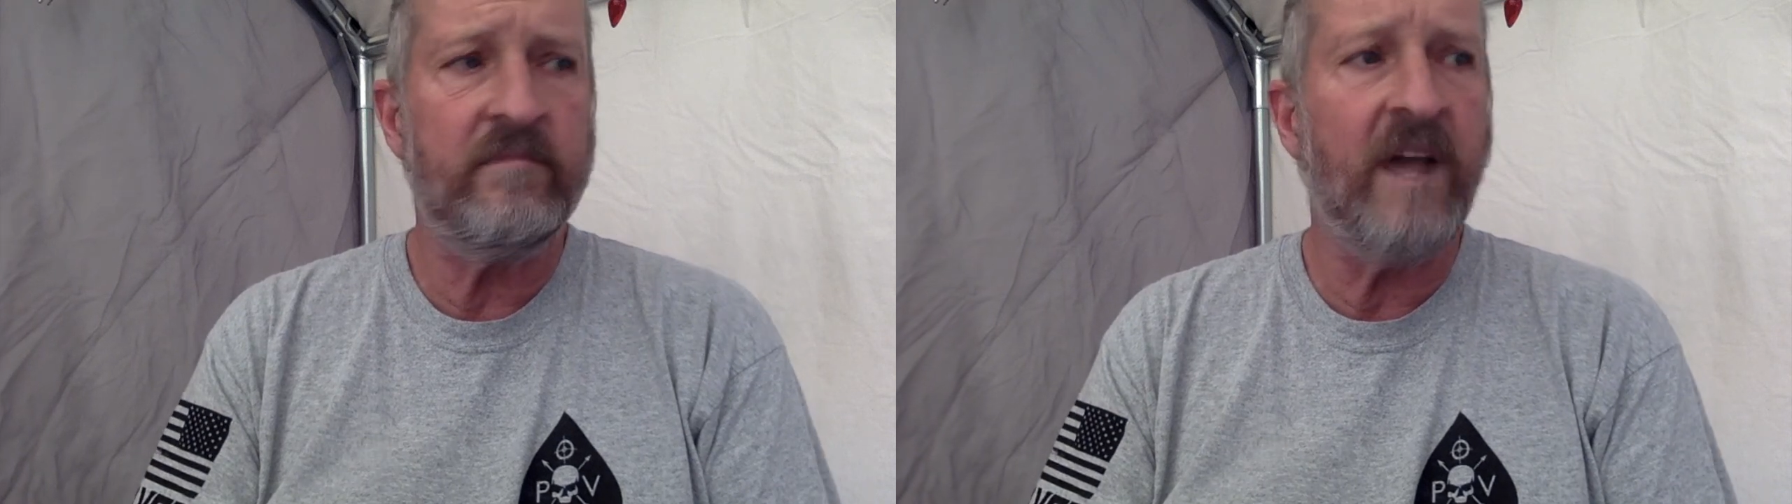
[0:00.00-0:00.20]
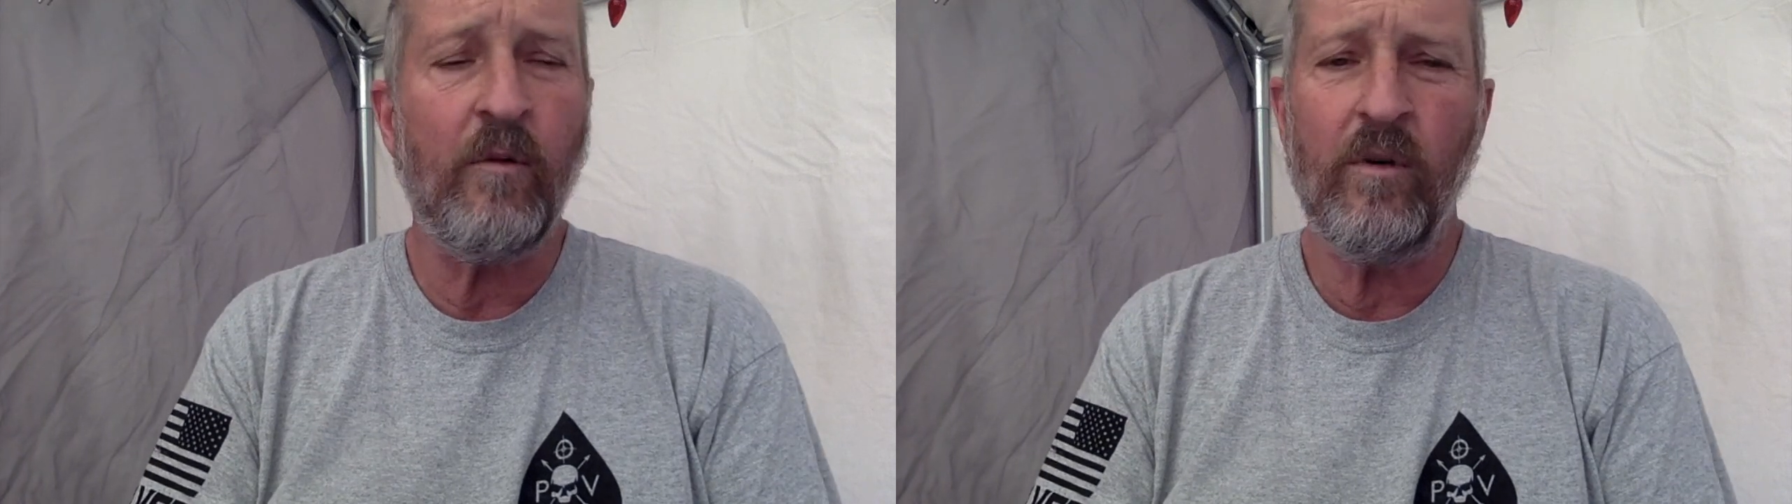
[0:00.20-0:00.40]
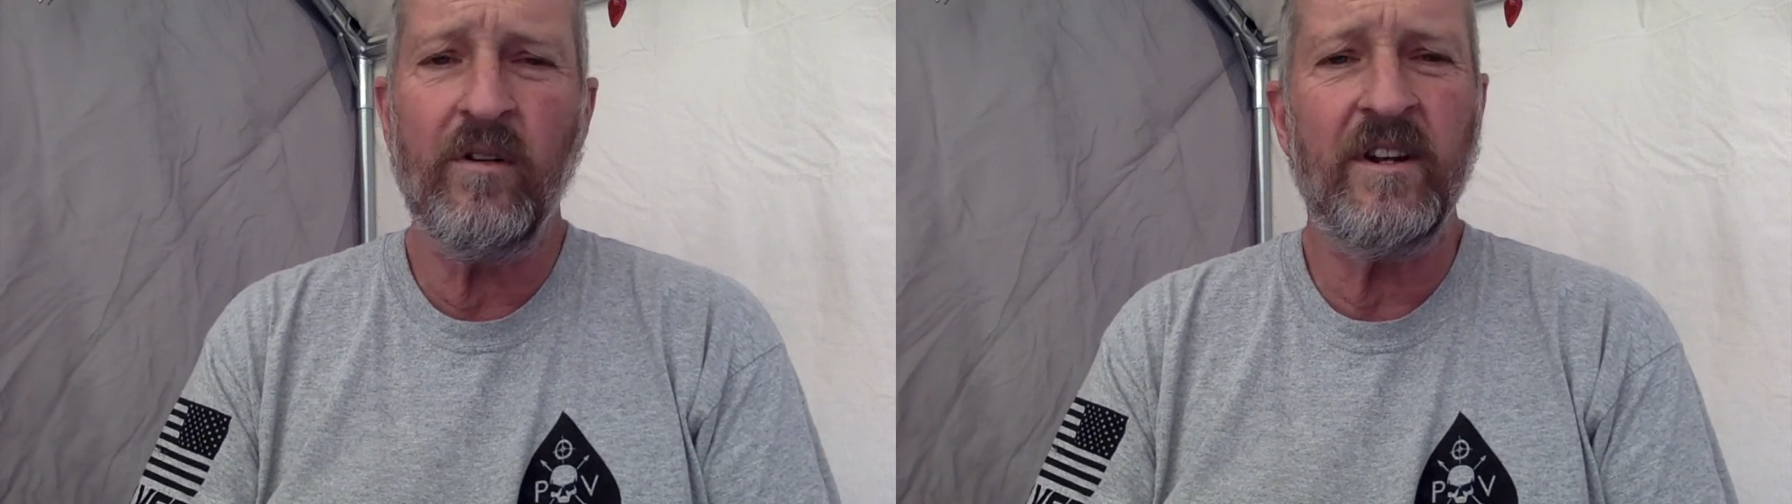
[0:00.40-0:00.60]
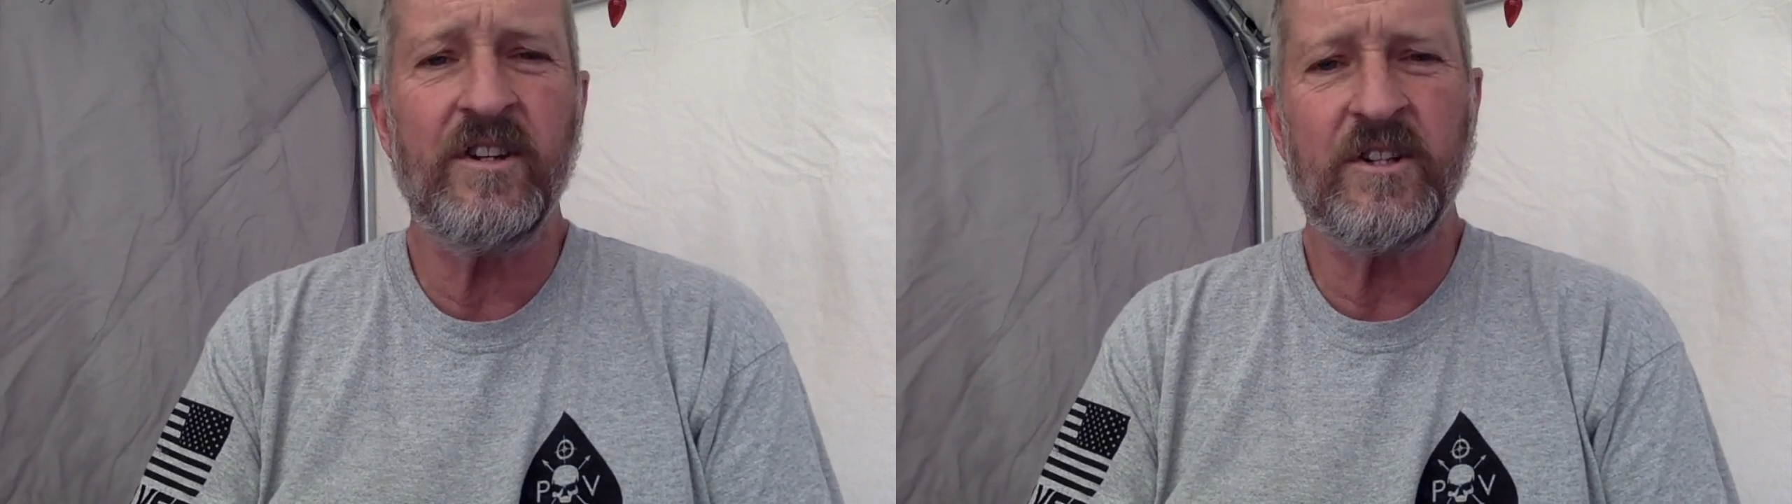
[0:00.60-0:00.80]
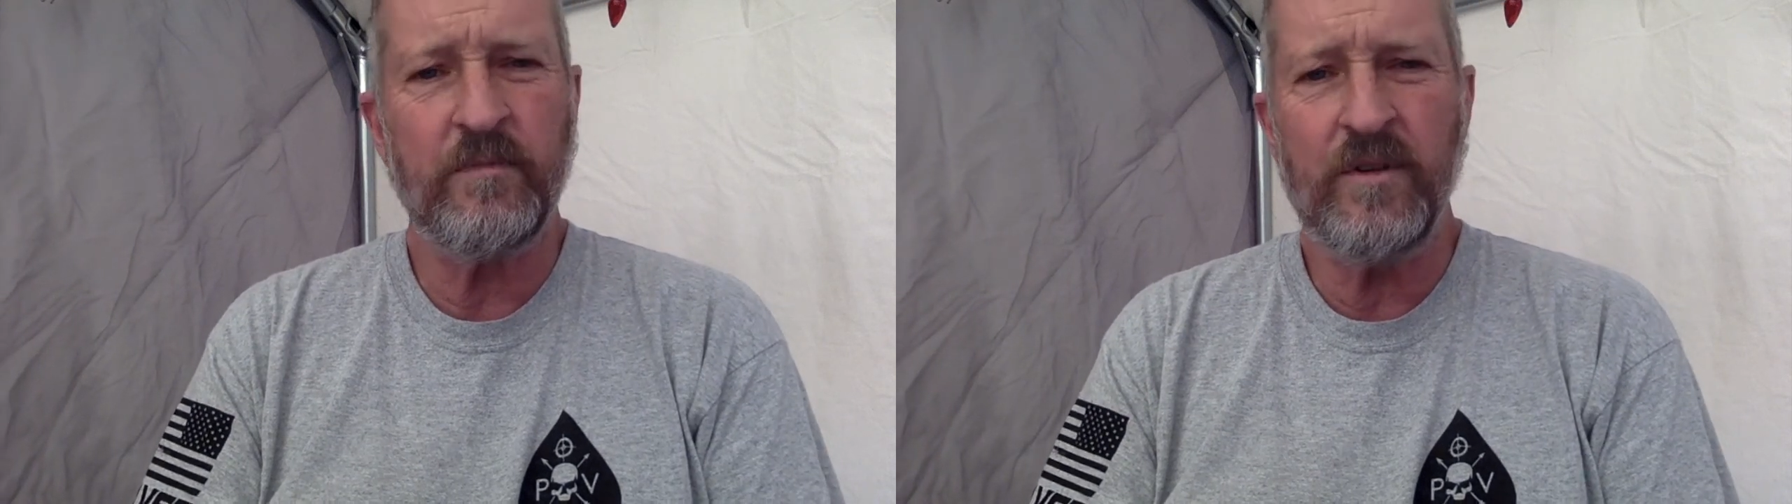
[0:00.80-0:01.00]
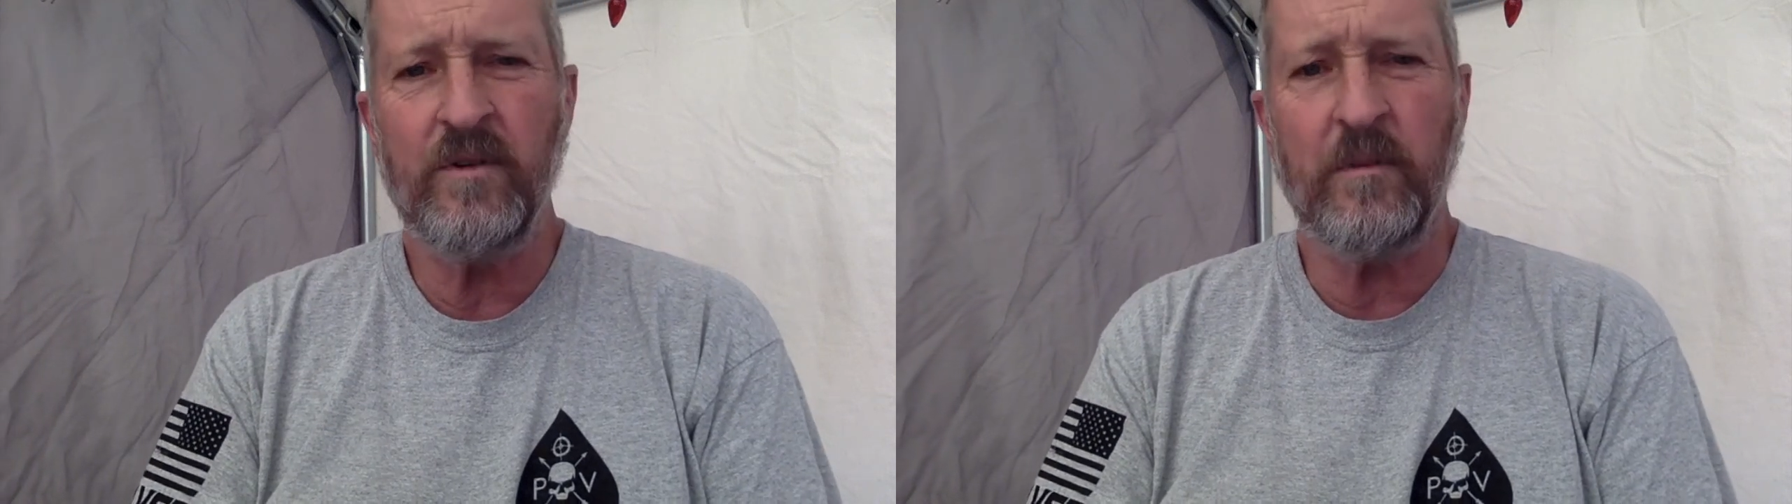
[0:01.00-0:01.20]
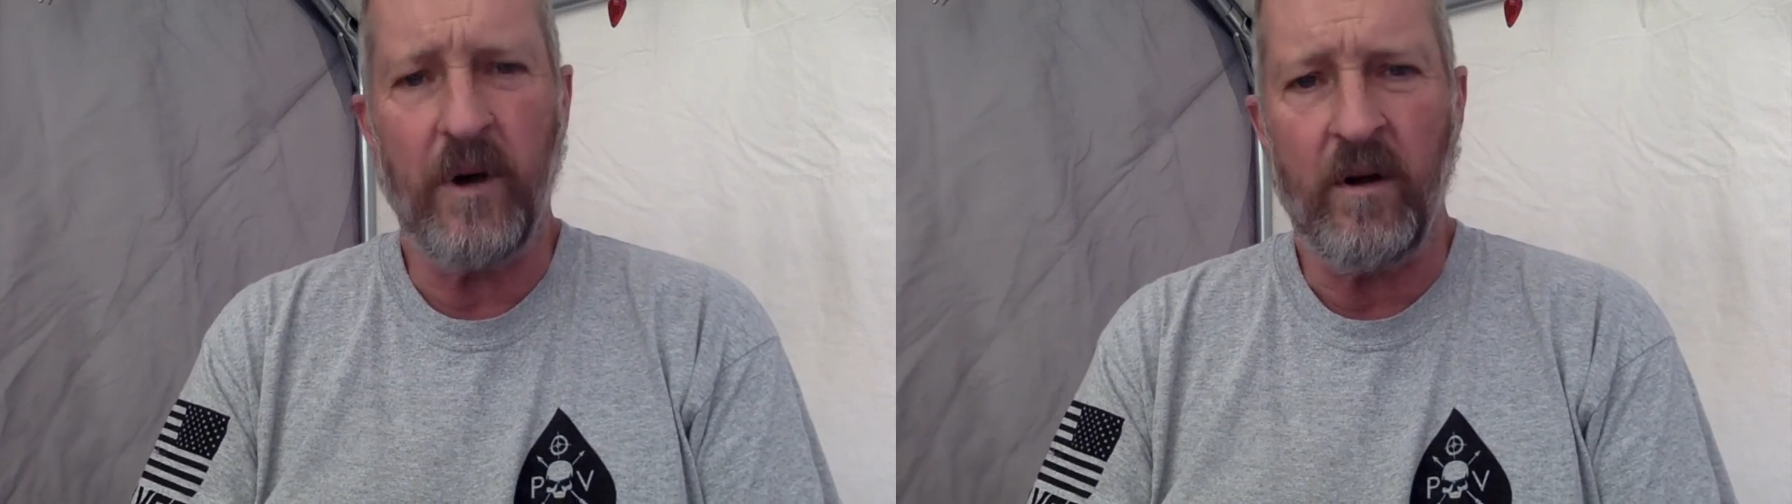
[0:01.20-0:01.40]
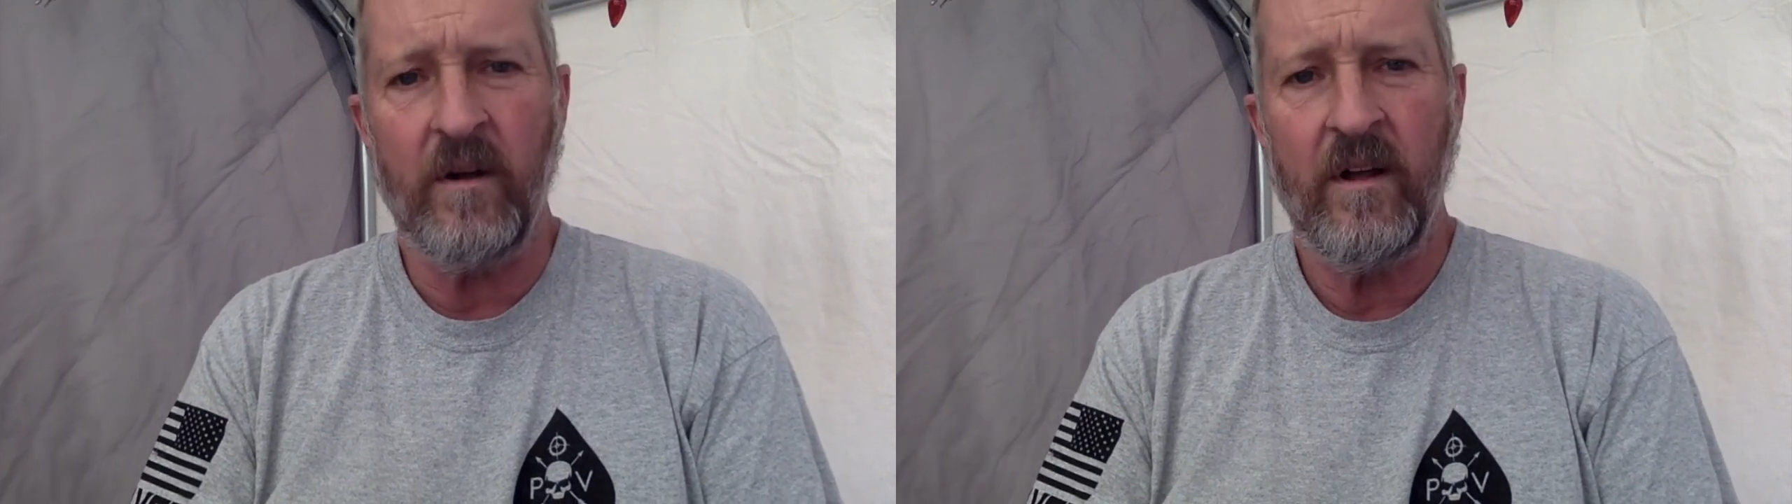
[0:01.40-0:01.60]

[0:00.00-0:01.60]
not really disputable.